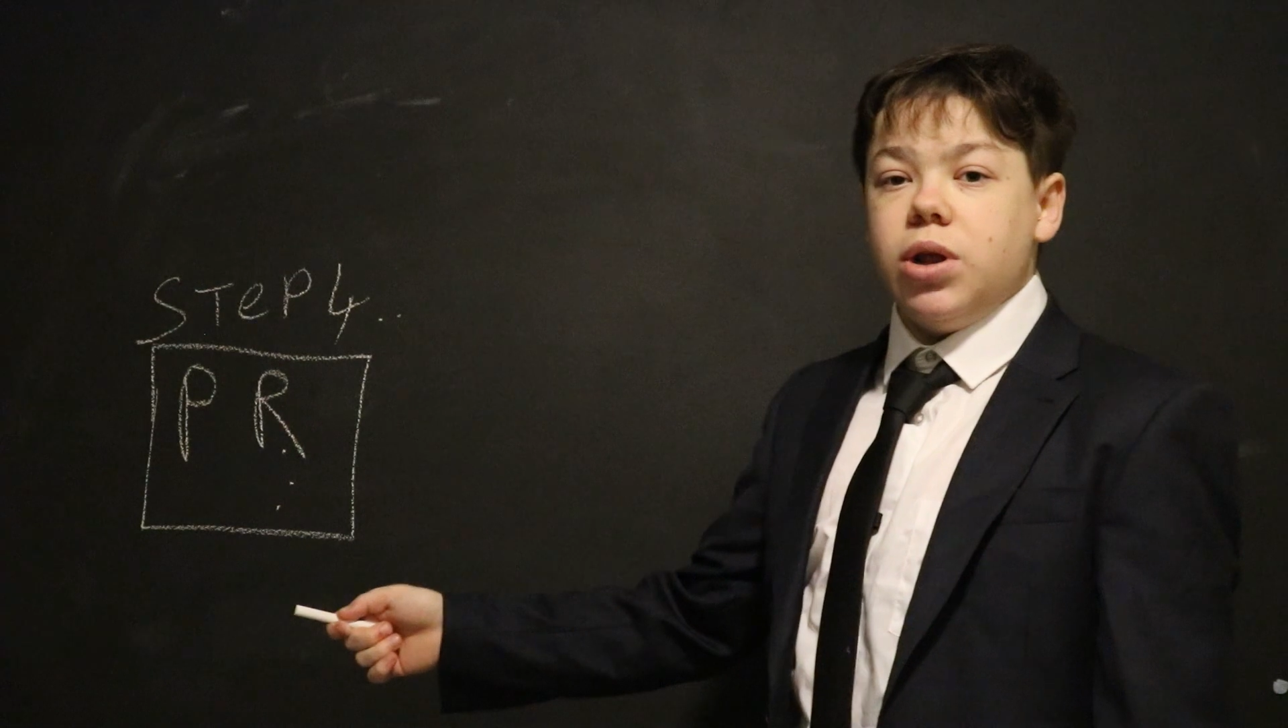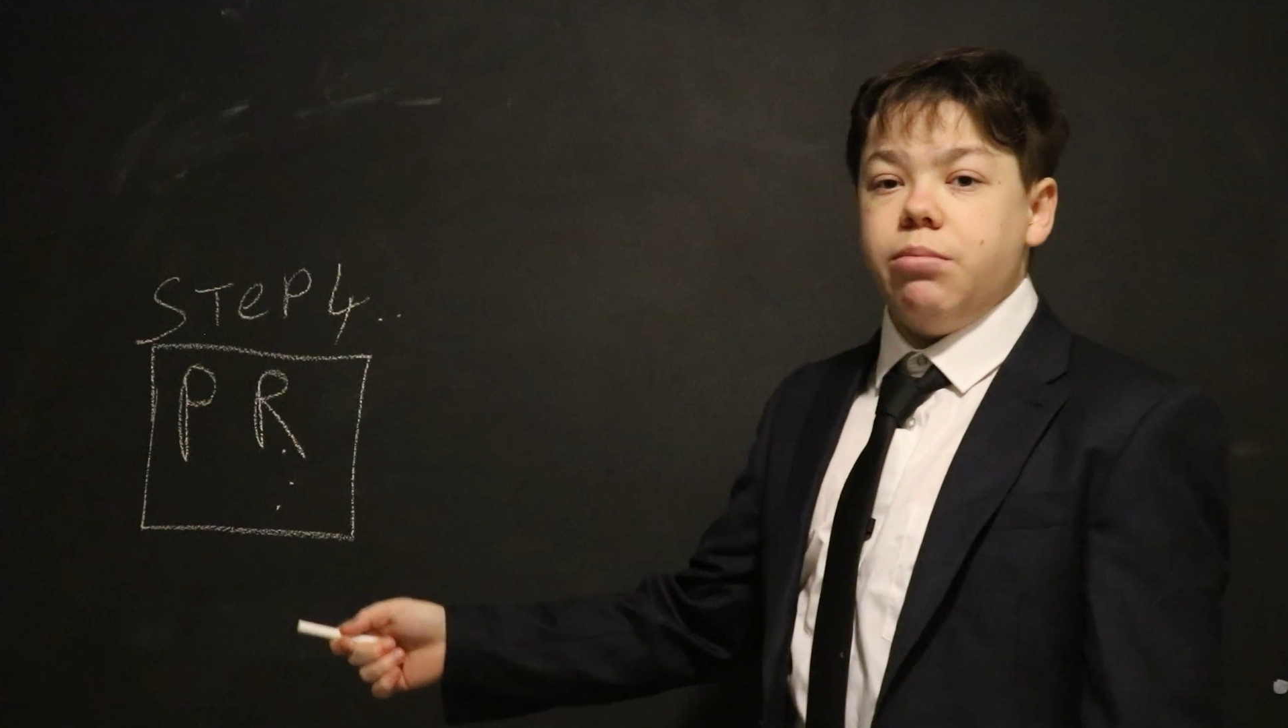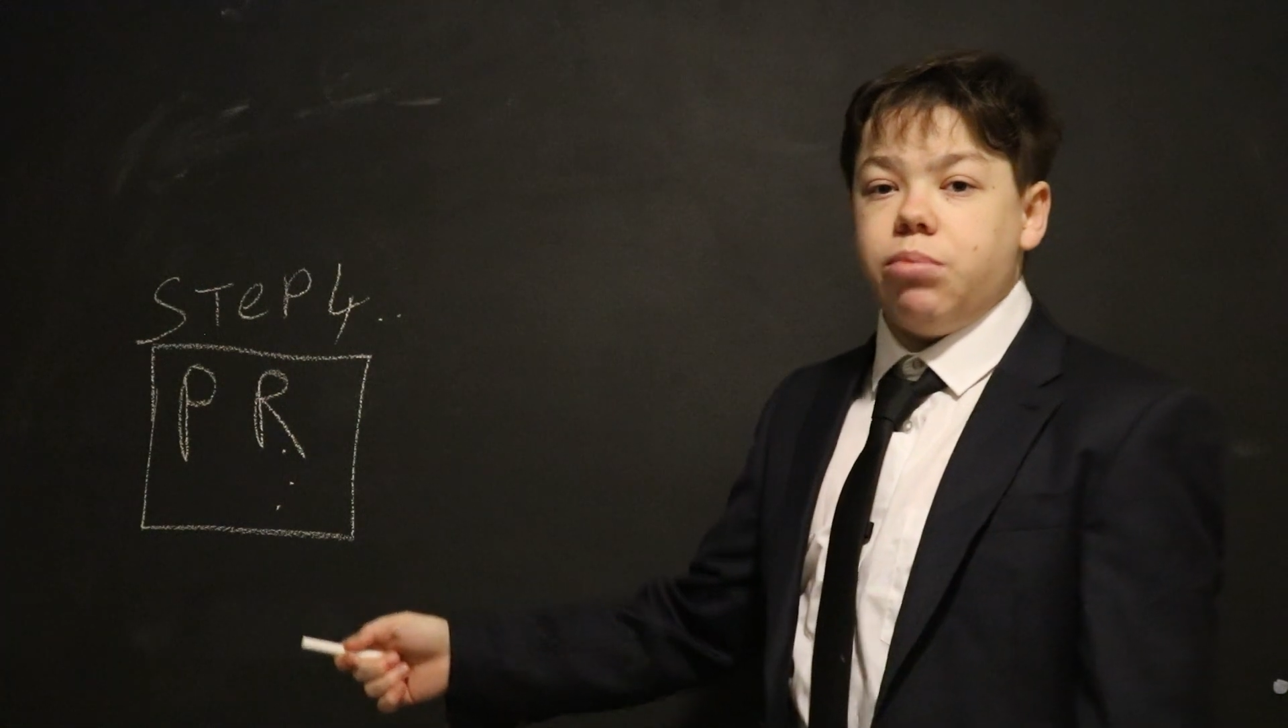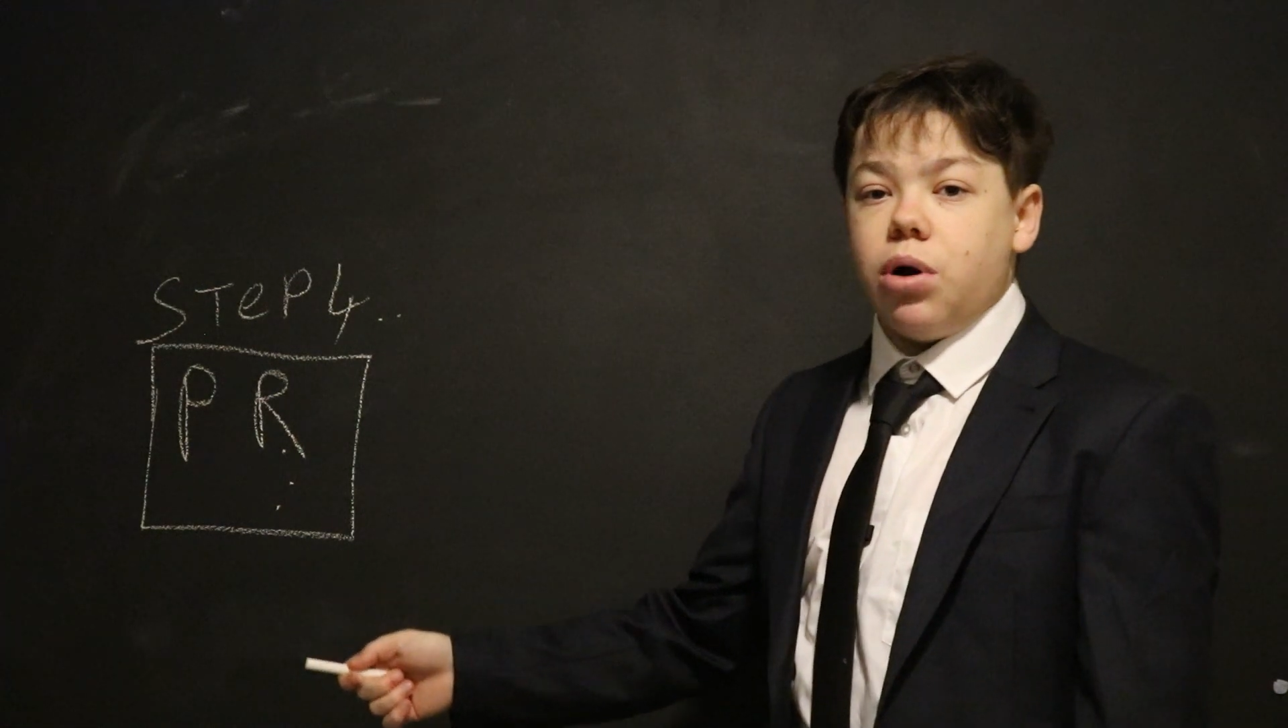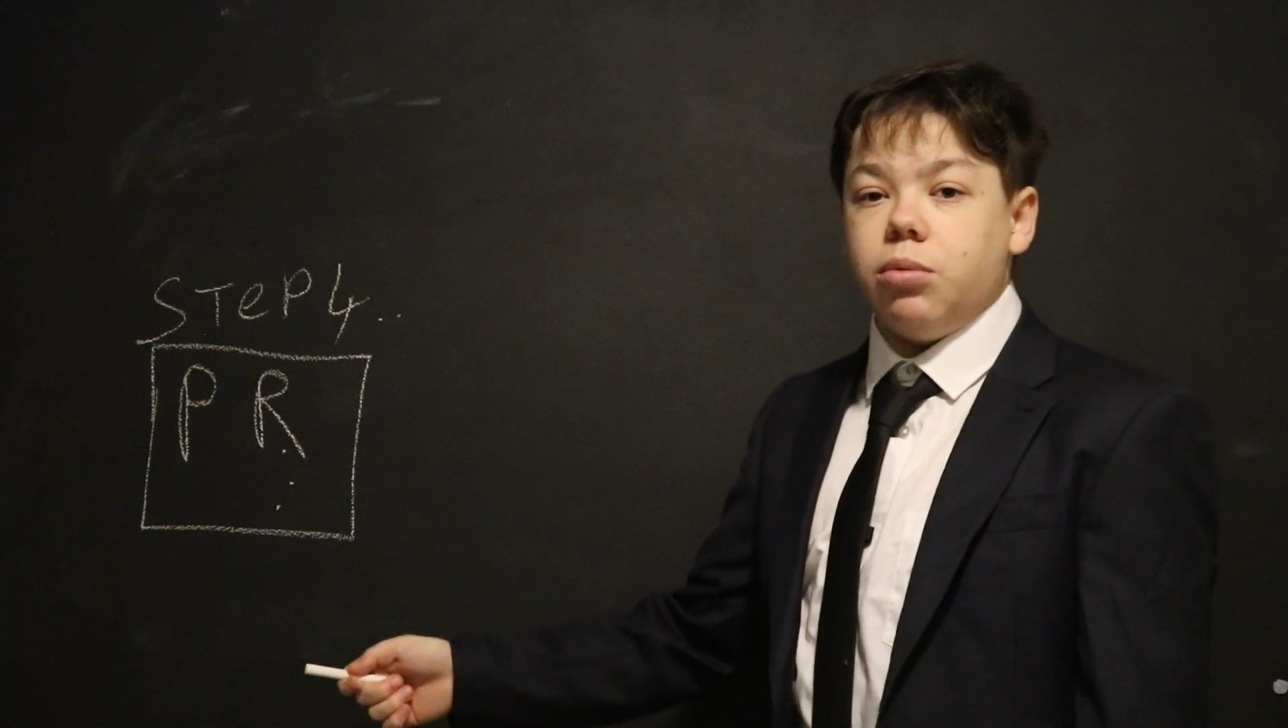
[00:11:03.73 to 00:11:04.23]

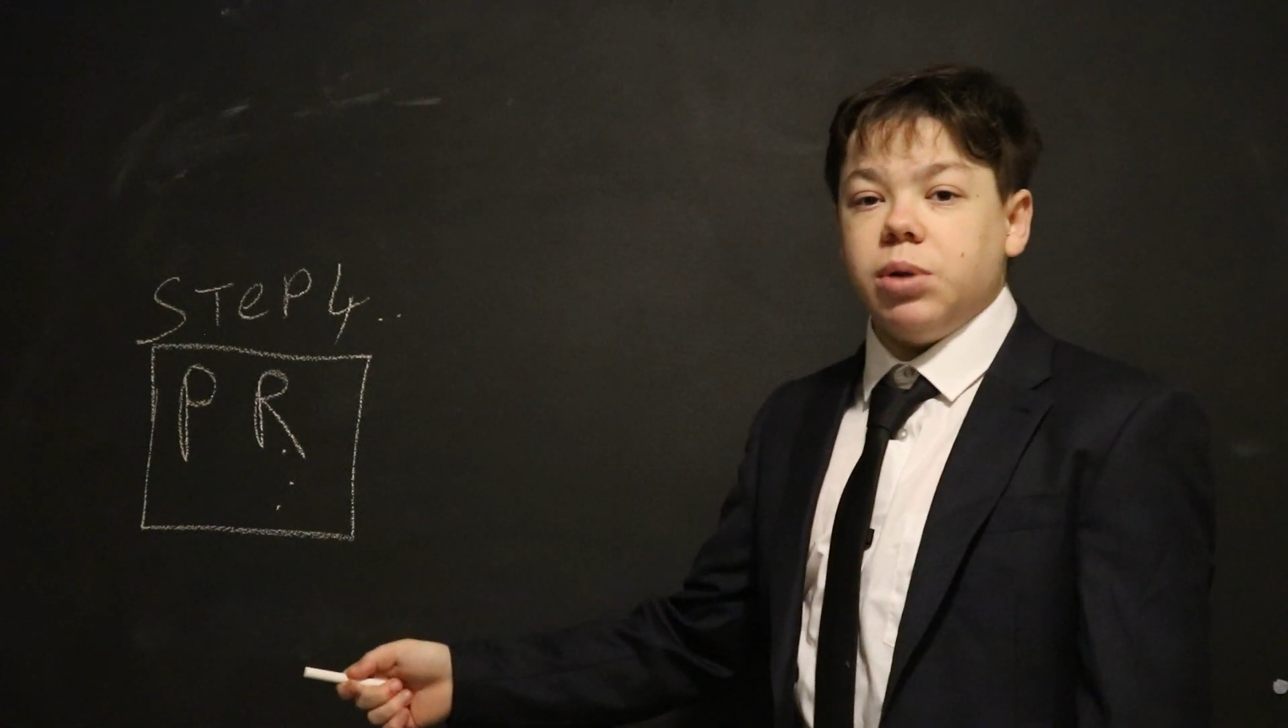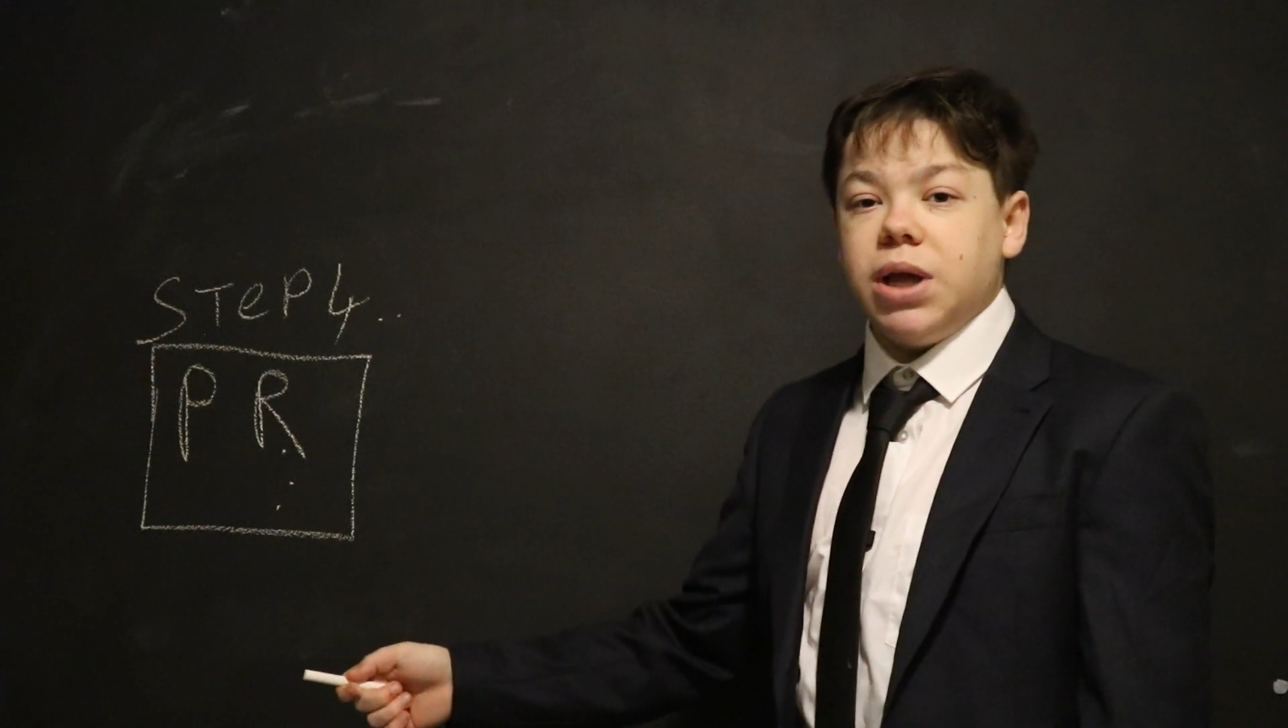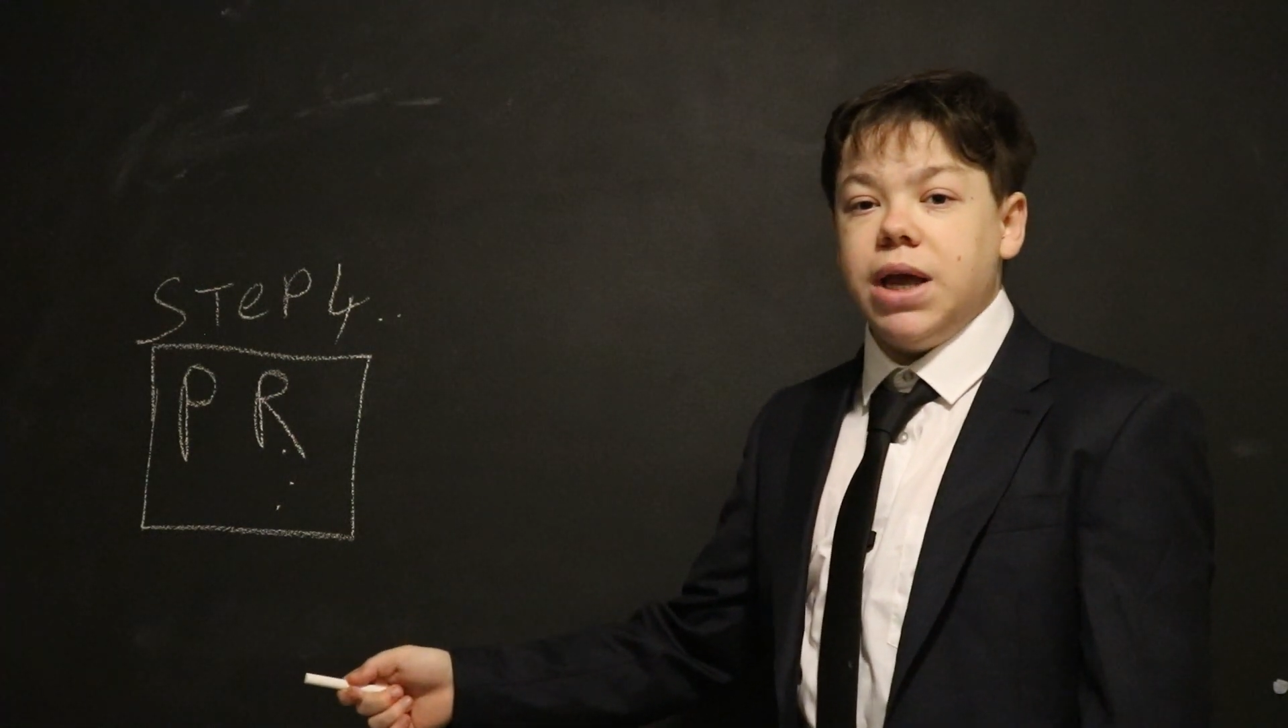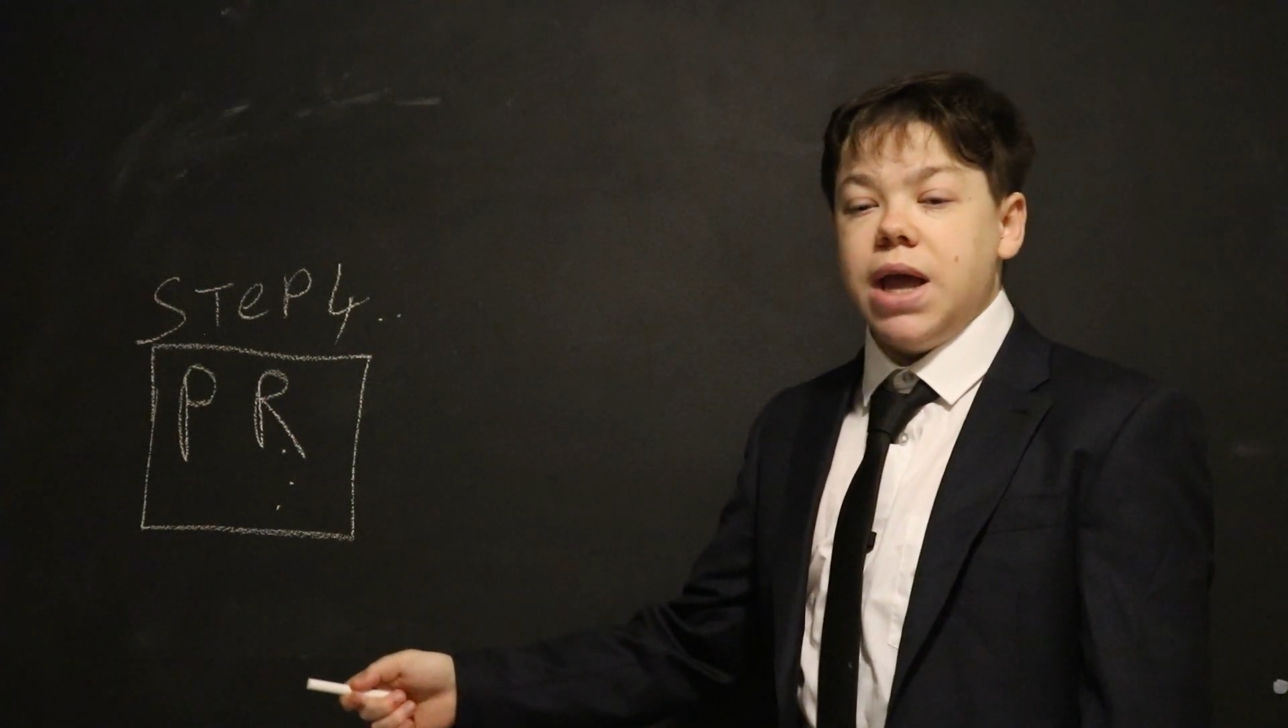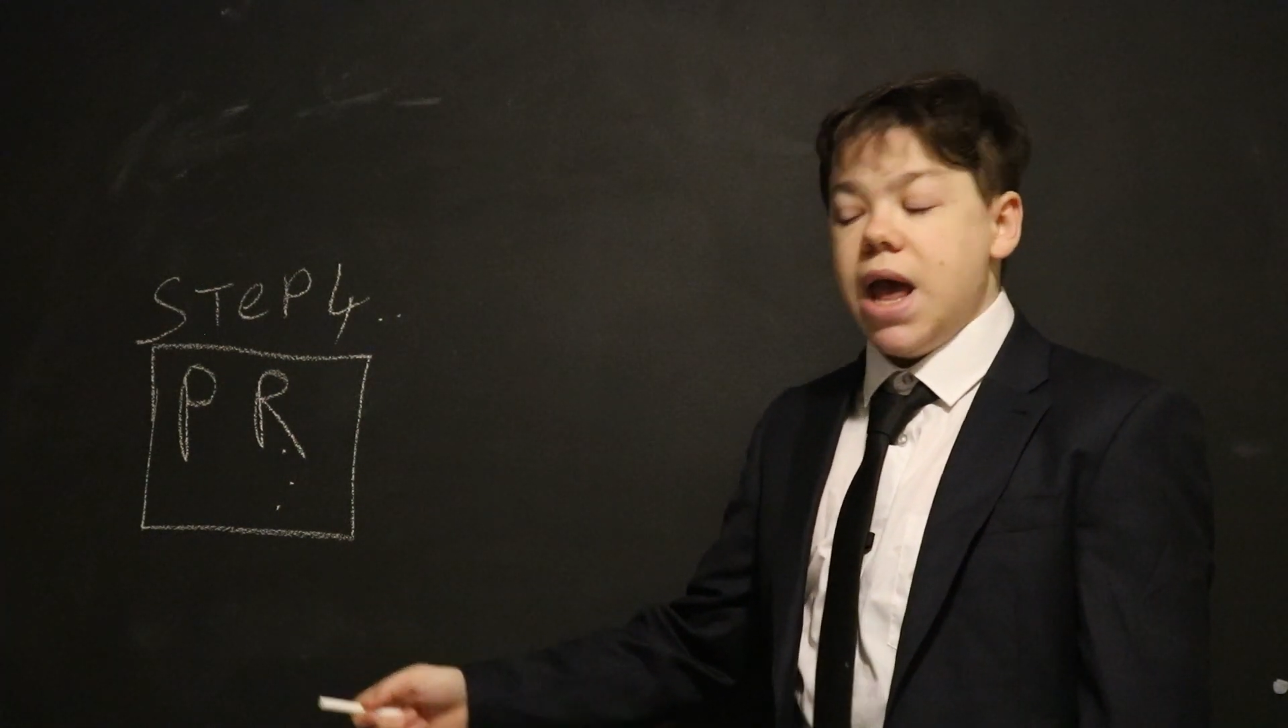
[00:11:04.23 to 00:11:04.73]
in
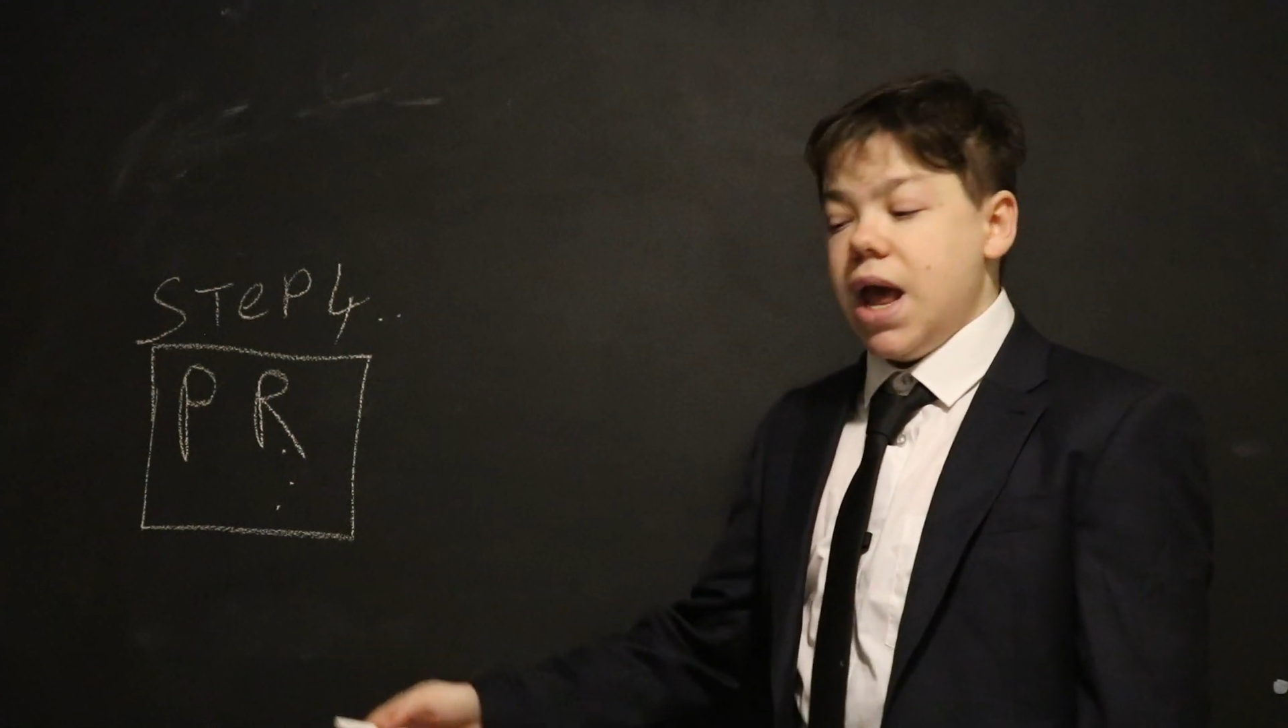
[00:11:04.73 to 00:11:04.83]
properly,